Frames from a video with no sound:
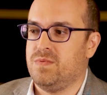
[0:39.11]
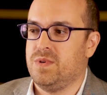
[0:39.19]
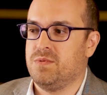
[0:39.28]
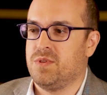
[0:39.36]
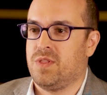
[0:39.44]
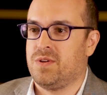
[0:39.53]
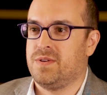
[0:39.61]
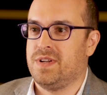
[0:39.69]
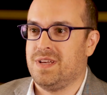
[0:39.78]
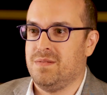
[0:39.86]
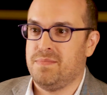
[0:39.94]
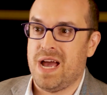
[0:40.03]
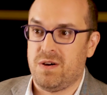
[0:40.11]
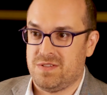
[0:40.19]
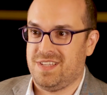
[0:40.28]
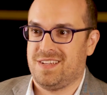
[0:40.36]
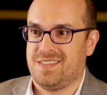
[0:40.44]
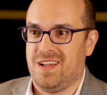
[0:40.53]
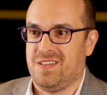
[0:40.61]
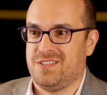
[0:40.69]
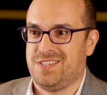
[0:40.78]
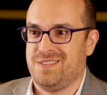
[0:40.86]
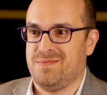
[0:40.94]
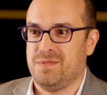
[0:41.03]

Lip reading: we were learning about technology.